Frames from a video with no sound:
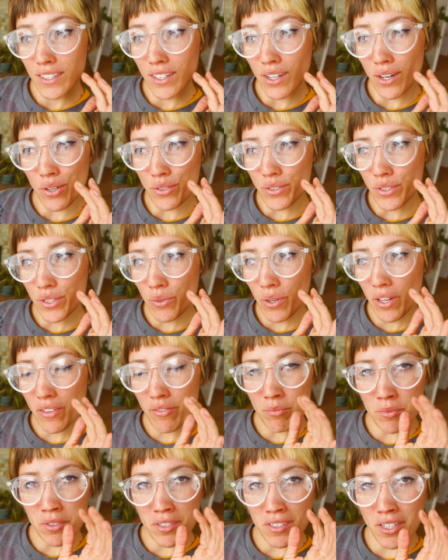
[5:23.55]
Also, I
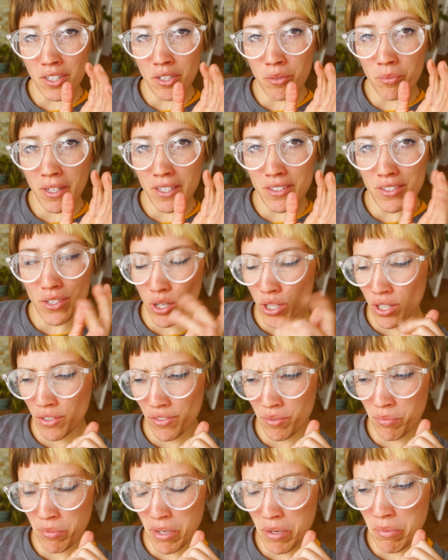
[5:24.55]
have mosquito bites all
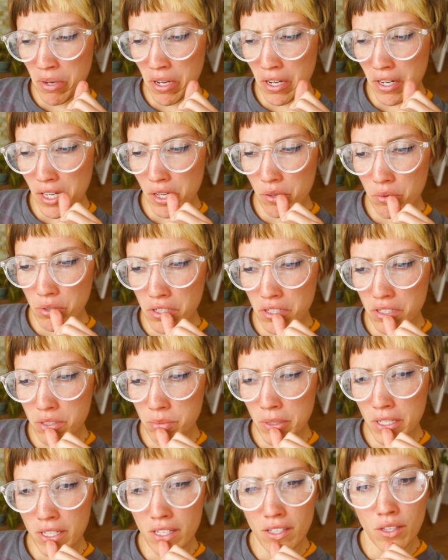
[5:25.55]
over my body, which is
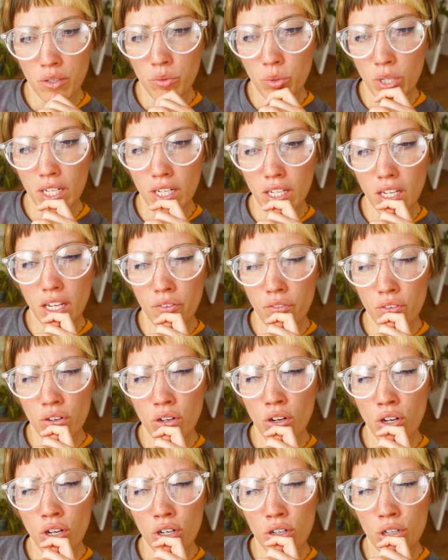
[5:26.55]
making the waiting even
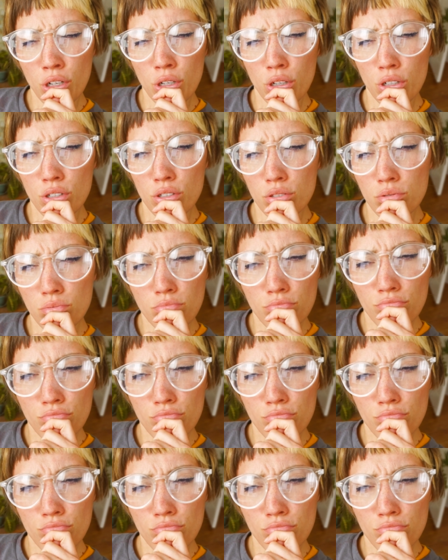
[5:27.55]
harder.